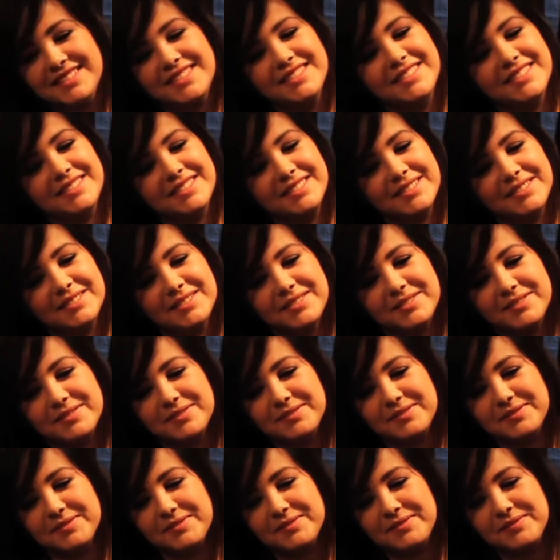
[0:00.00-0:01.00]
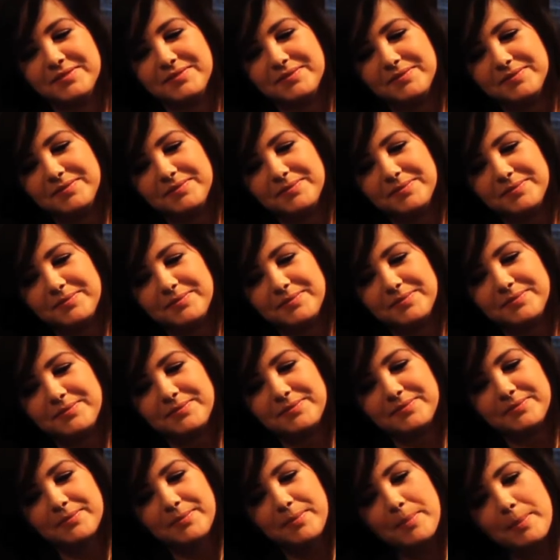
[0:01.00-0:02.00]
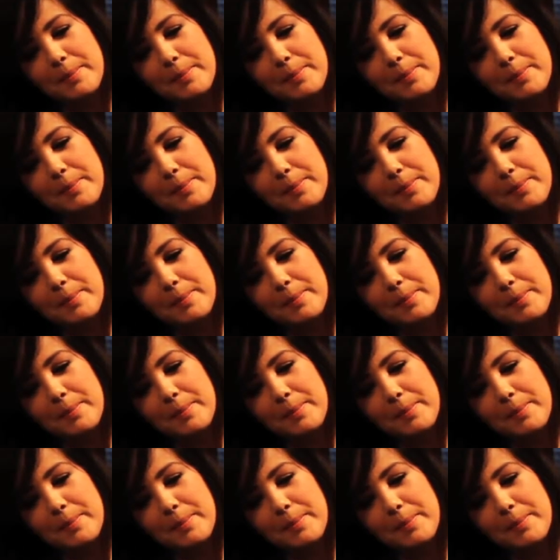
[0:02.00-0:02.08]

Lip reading: [no speech]